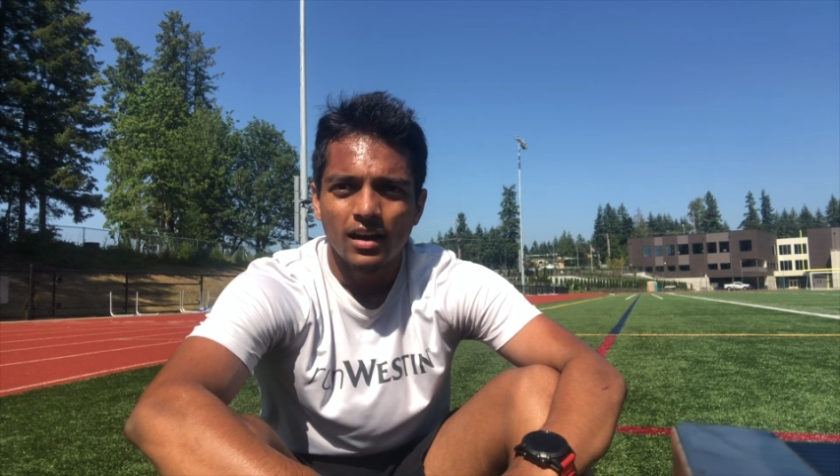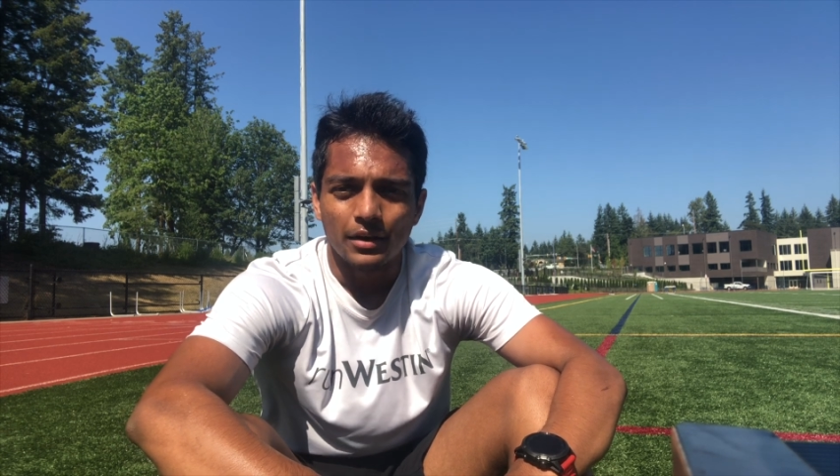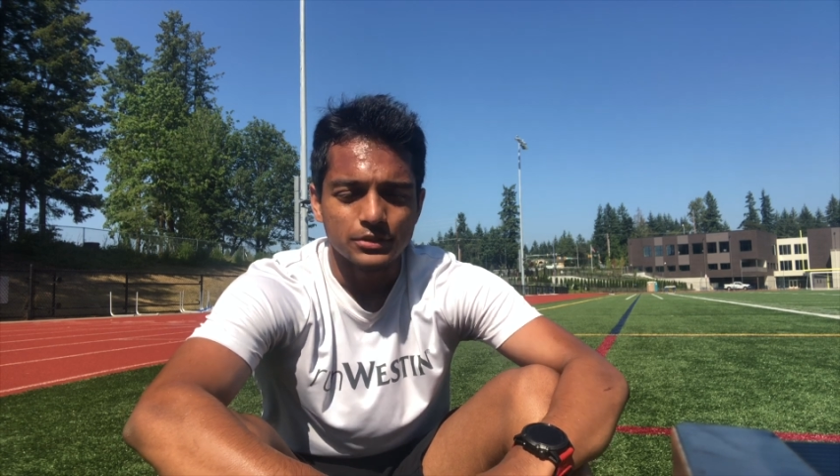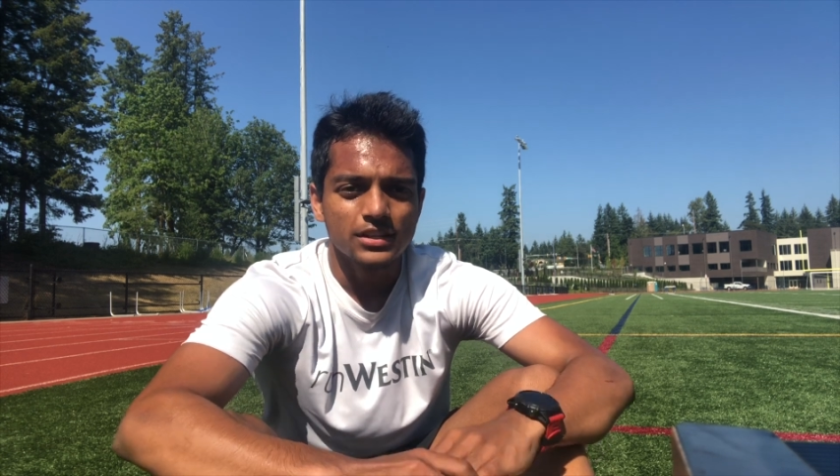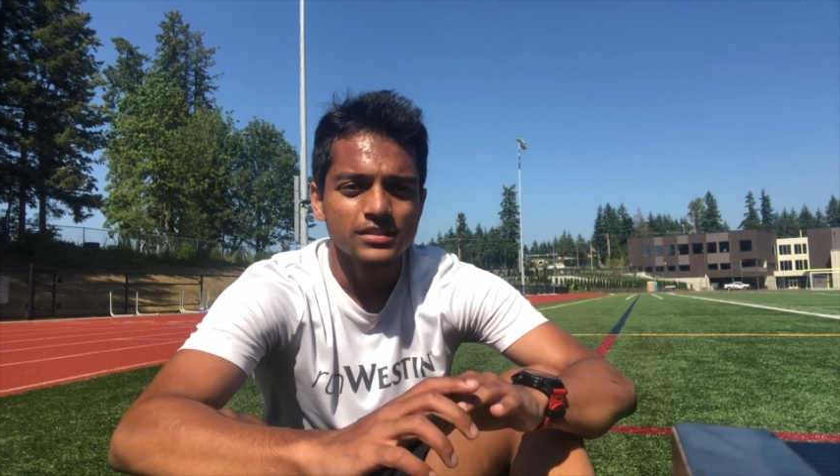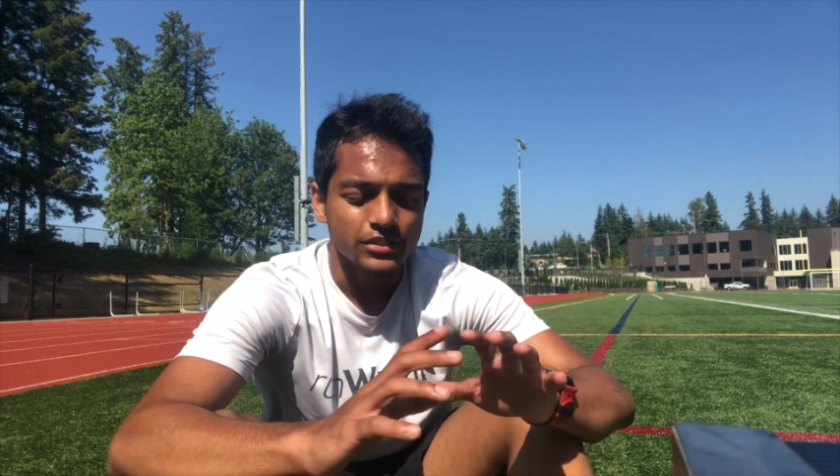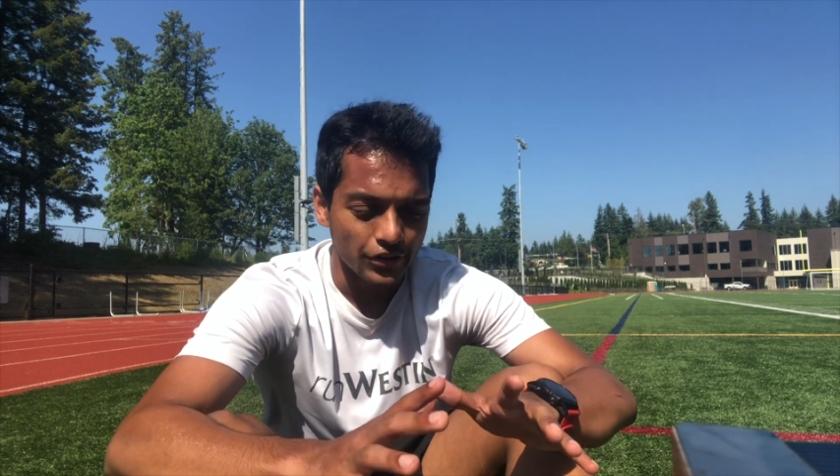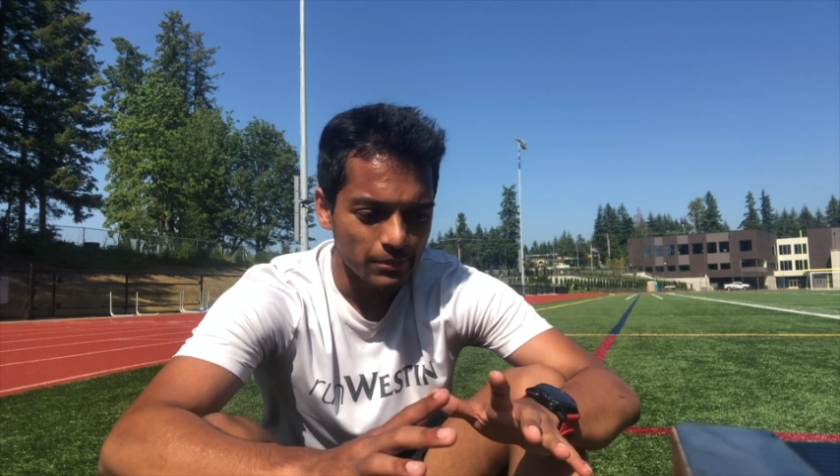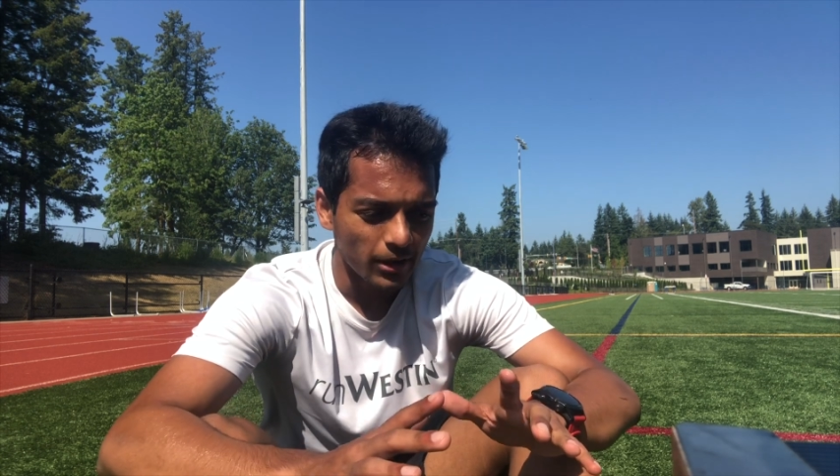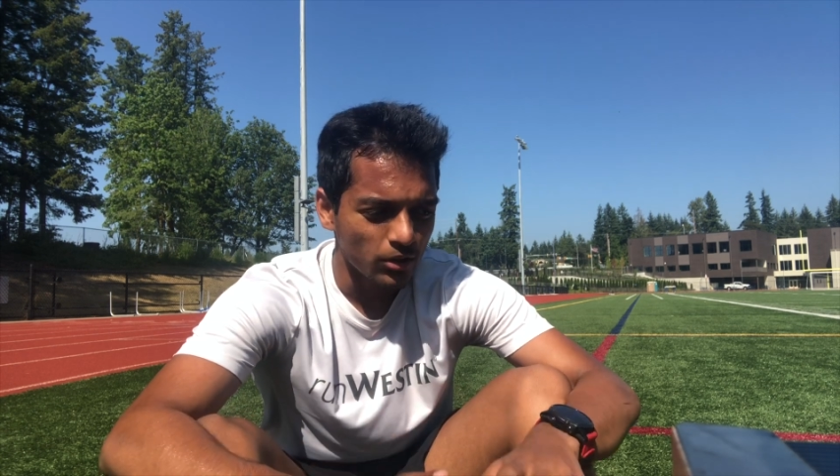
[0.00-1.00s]
I was
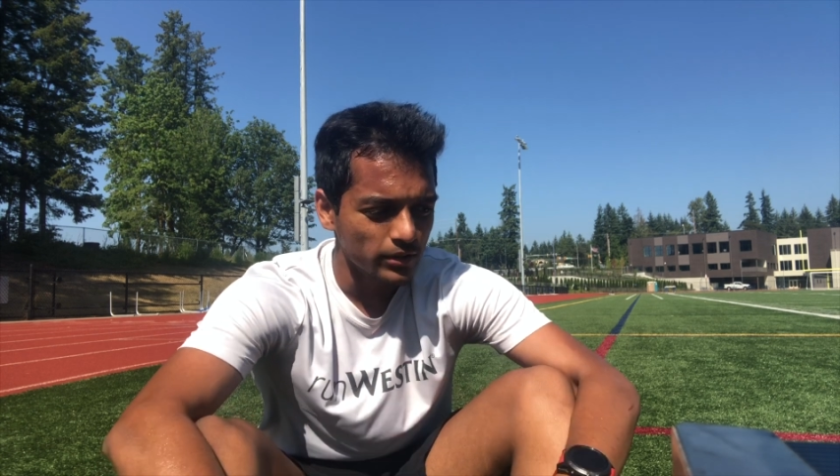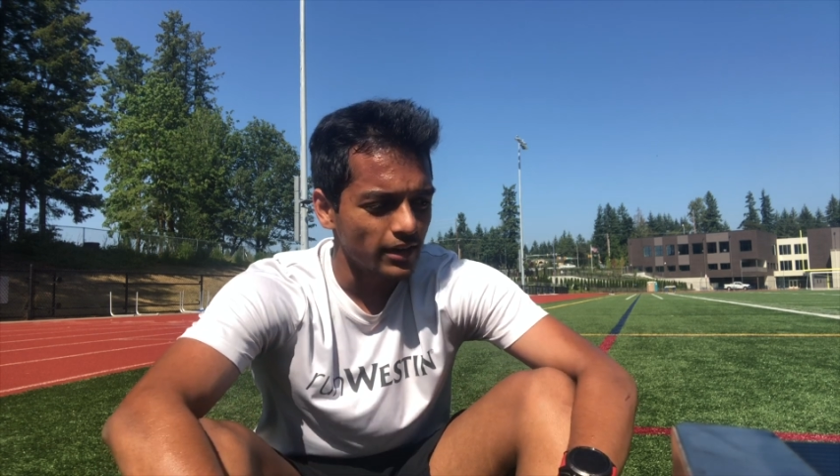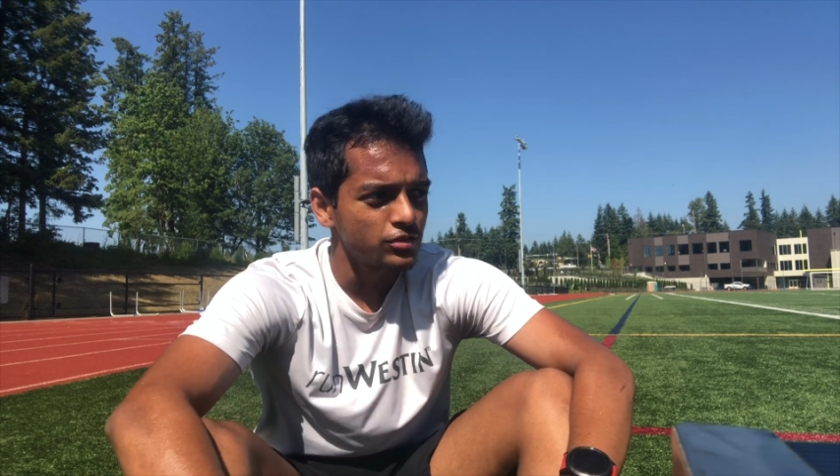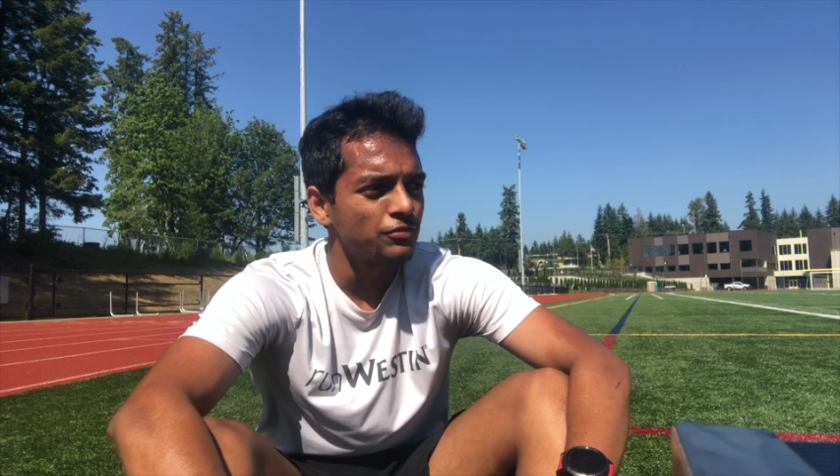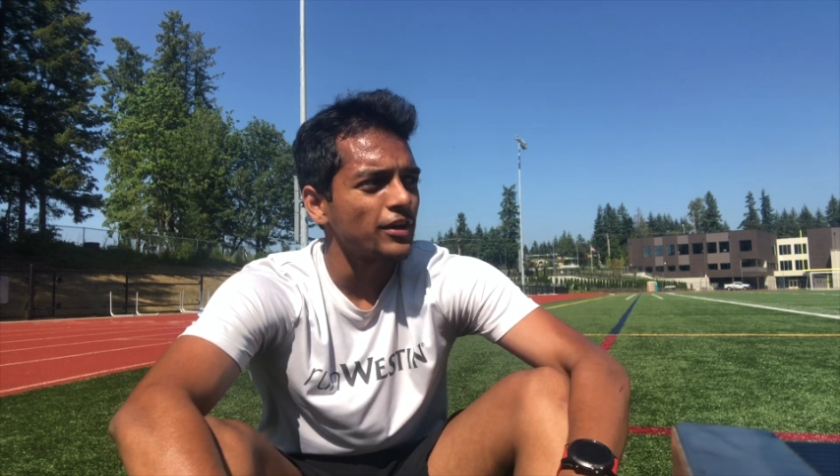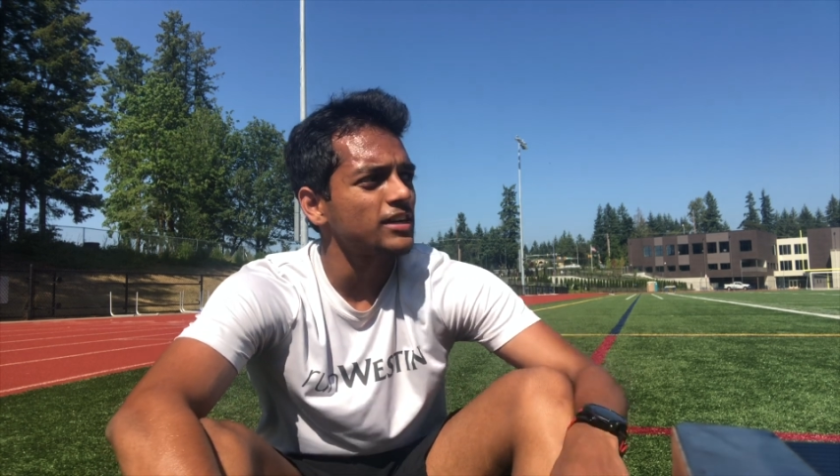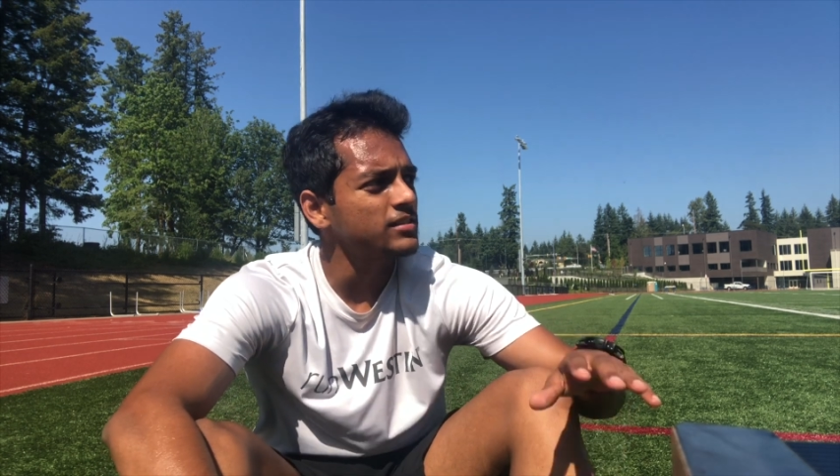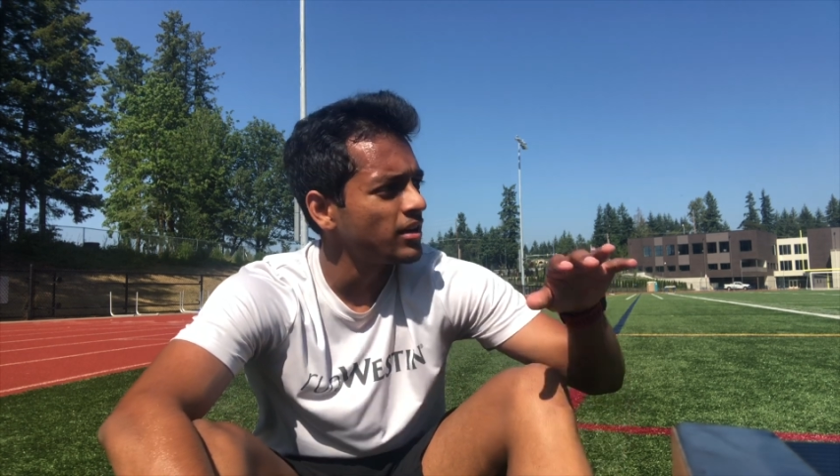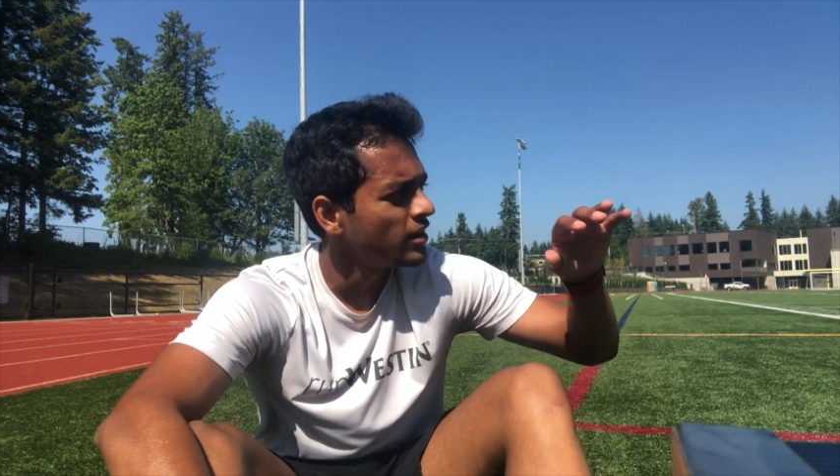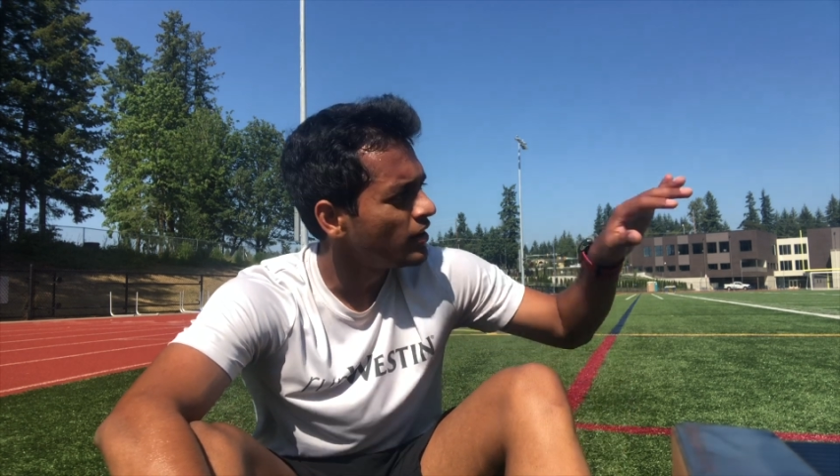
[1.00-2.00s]
concerned about going out too fast.